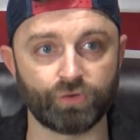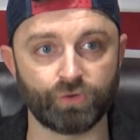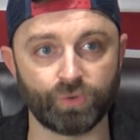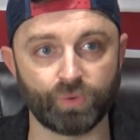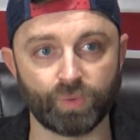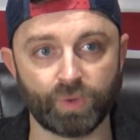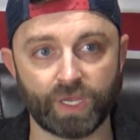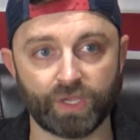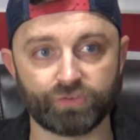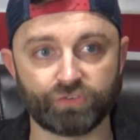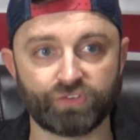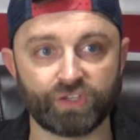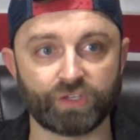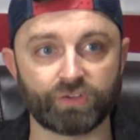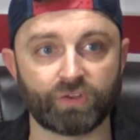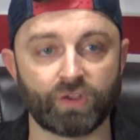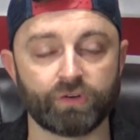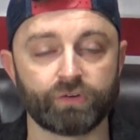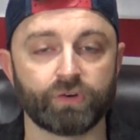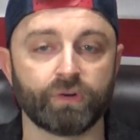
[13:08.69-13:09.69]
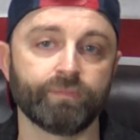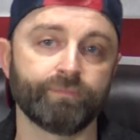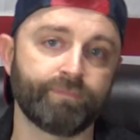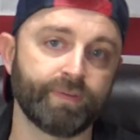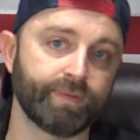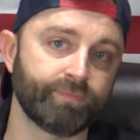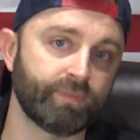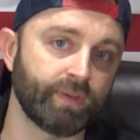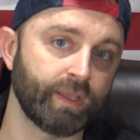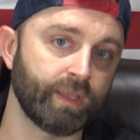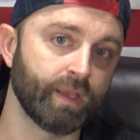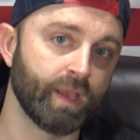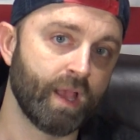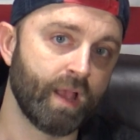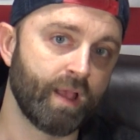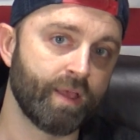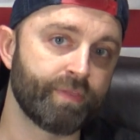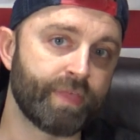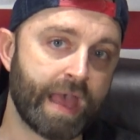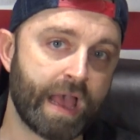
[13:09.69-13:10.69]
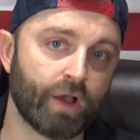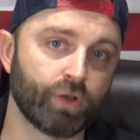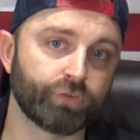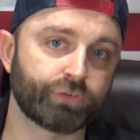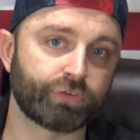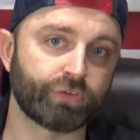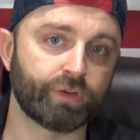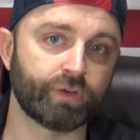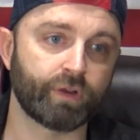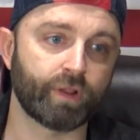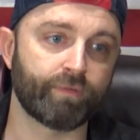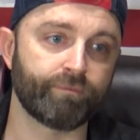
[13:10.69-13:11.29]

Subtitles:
to 650,000